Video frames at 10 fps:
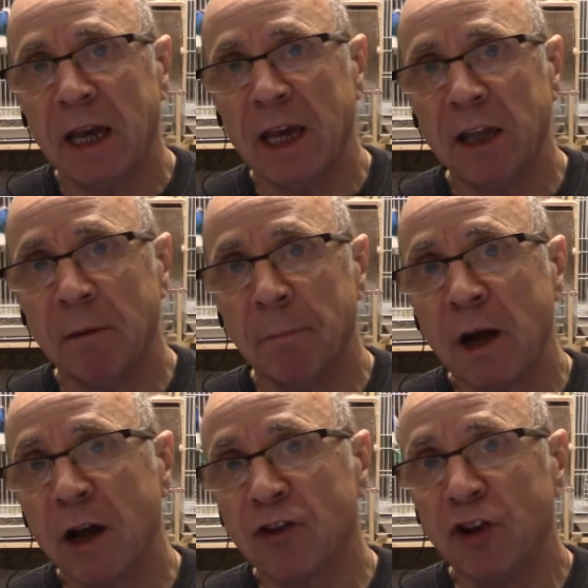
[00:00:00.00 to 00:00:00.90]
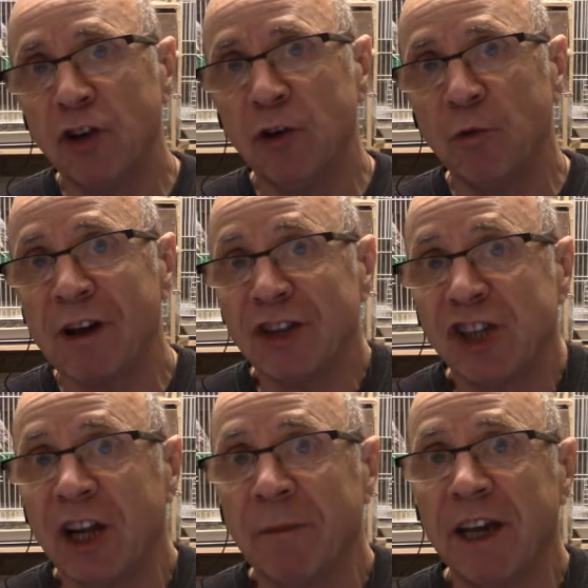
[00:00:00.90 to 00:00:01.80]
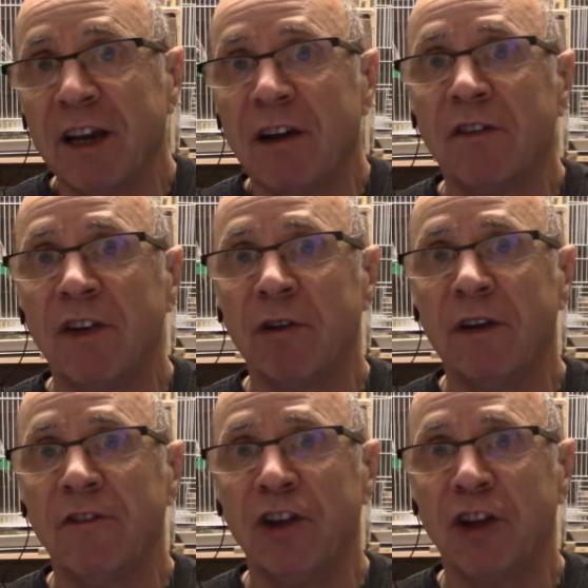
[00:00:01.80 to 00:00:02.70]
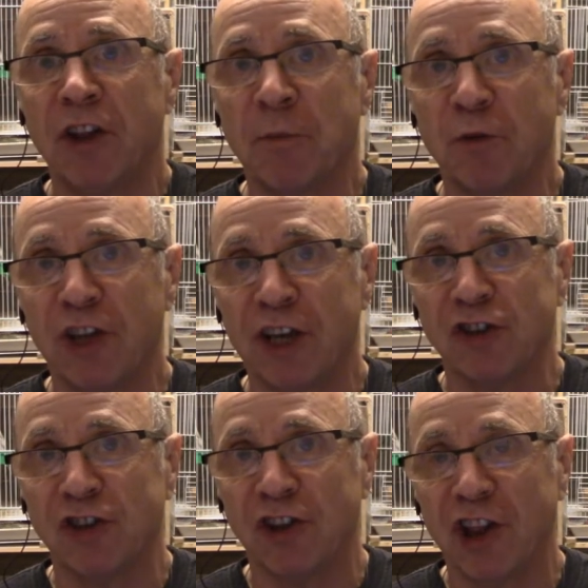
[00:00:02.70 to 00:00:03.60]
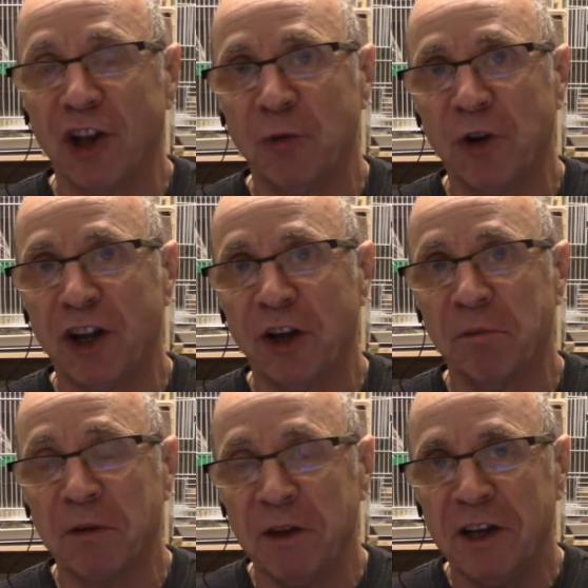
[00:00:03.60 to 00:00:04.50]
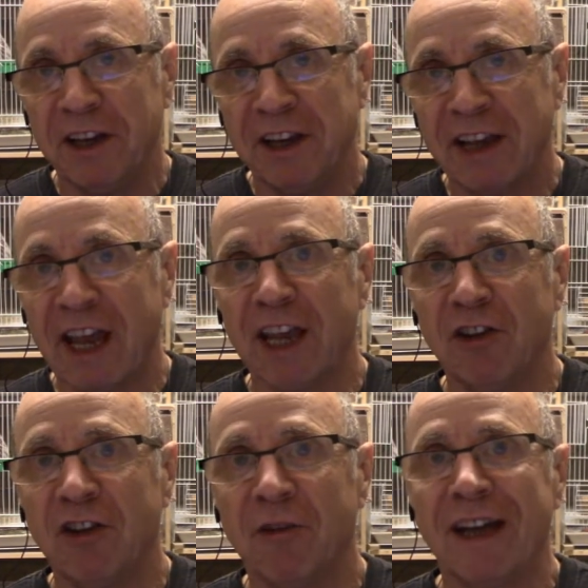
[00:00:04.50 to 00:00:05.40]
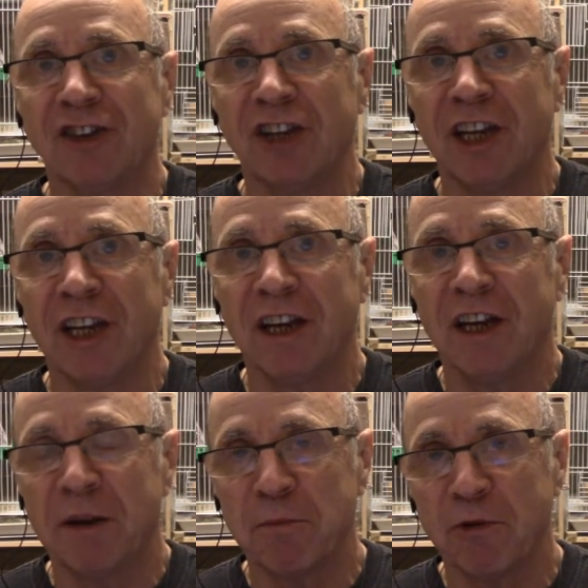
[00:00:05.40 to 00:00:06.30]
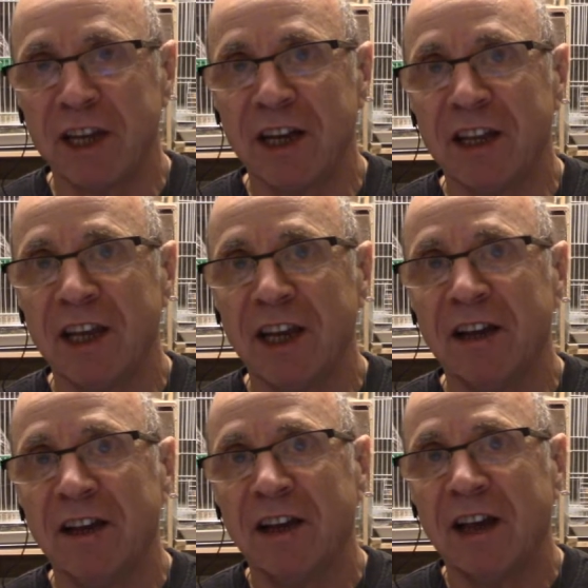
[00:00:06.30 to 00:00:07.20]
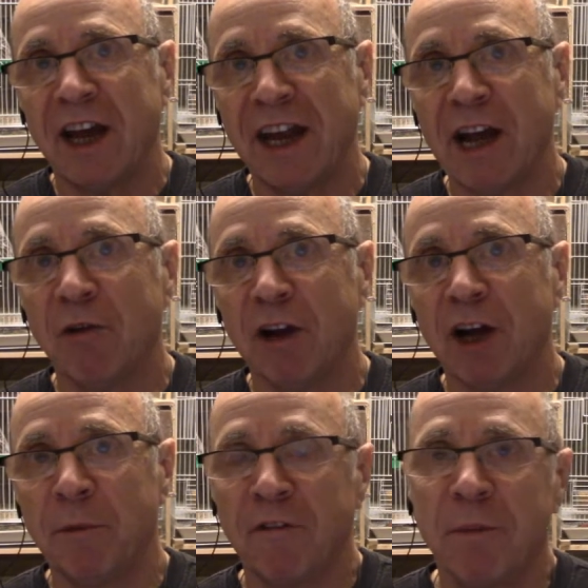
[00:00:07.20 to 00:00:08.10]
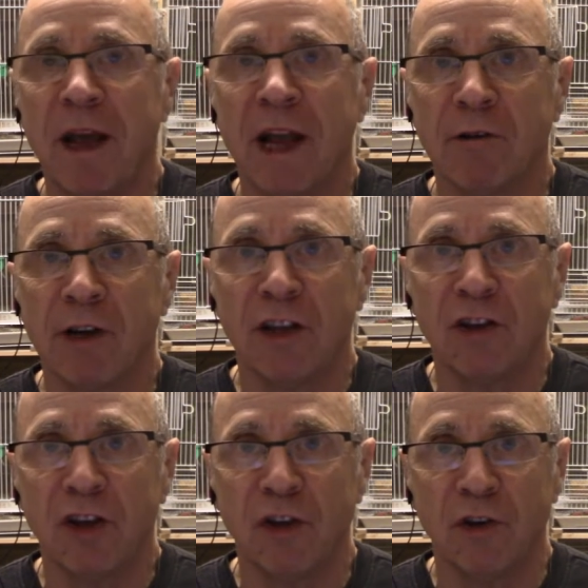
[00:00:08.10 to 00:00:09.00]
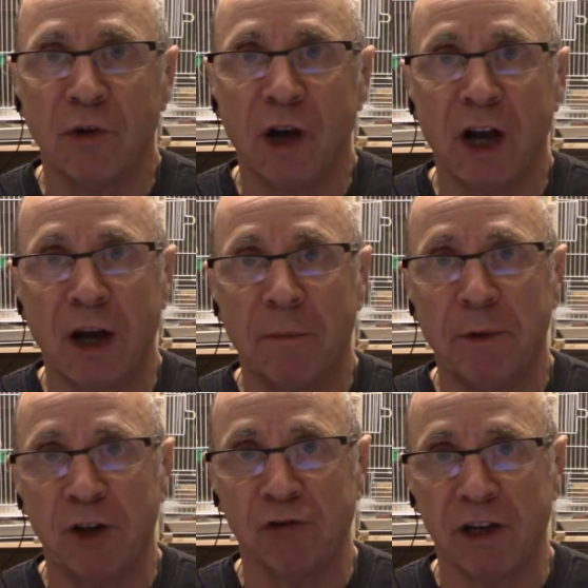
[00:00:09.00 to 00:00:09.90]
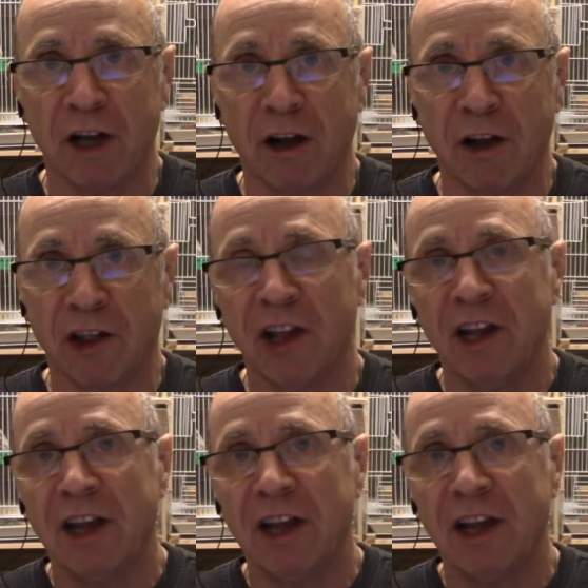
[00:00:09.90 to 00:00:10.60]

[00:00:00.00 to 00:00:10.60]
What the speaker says: In part 2 we're actually going to make our very first prediction, so we're going to get into actually predicting an outcome of pairing two budgerigars.